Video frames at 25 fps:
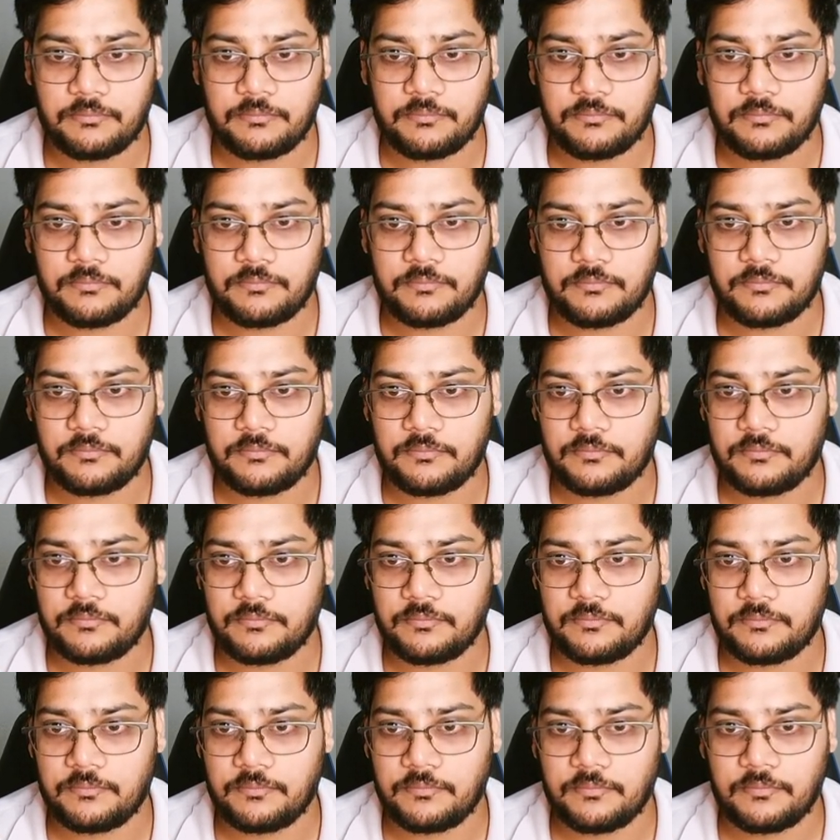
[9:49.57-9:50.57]

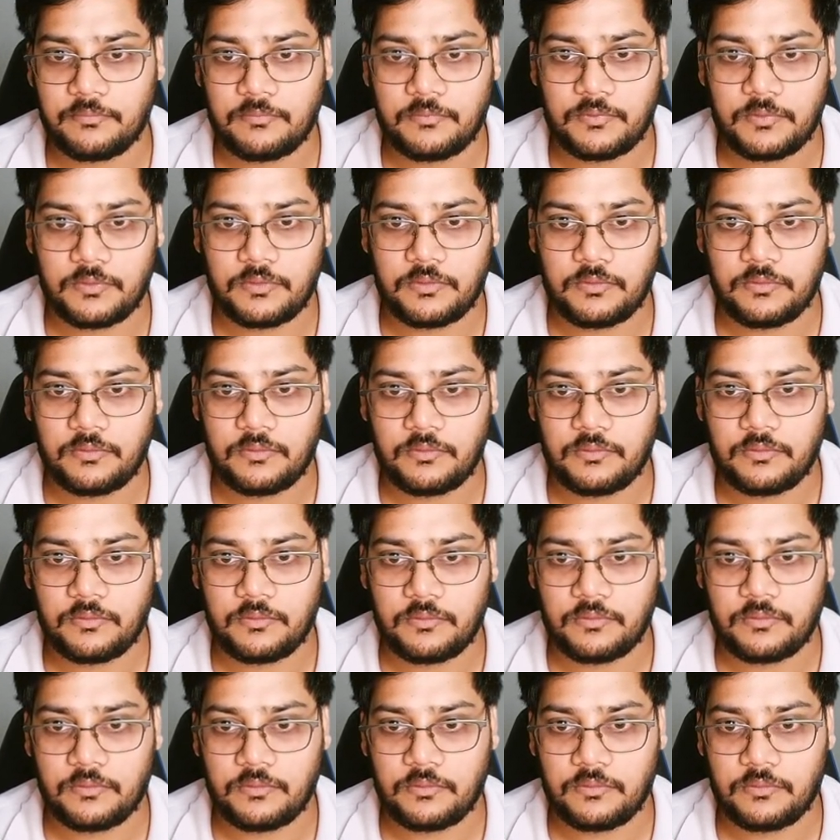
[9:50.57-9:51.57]

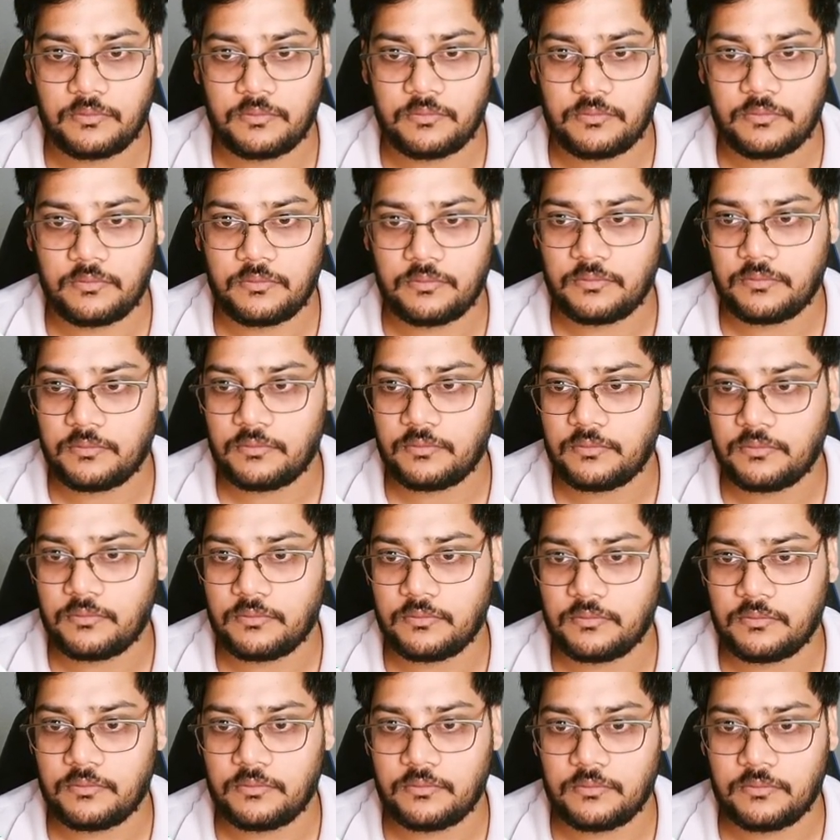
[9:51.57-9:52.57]

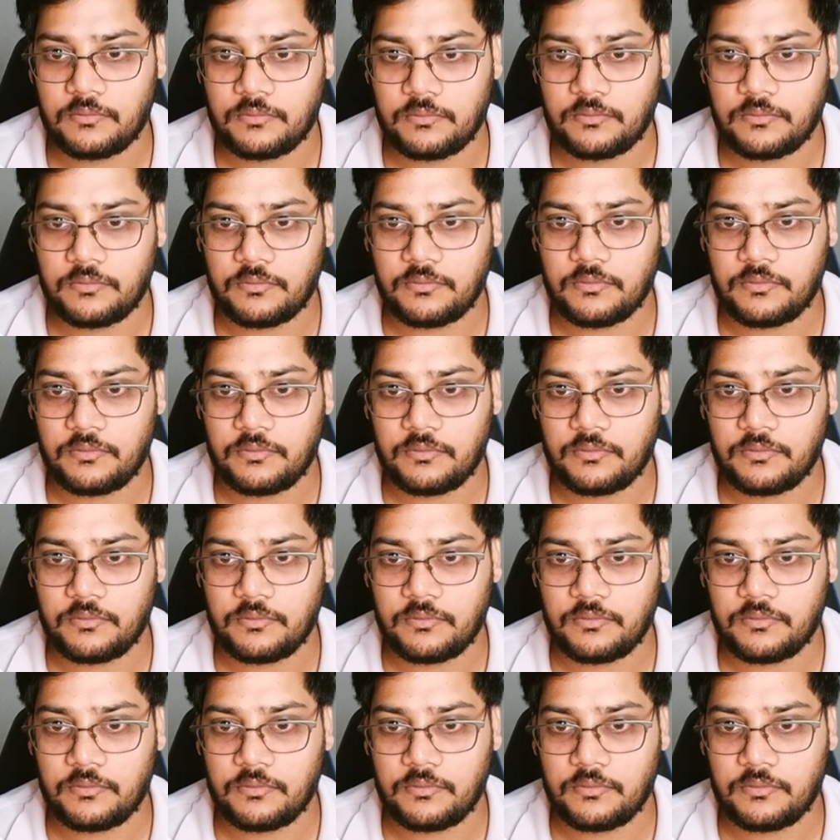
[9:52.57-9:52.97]
[no speech]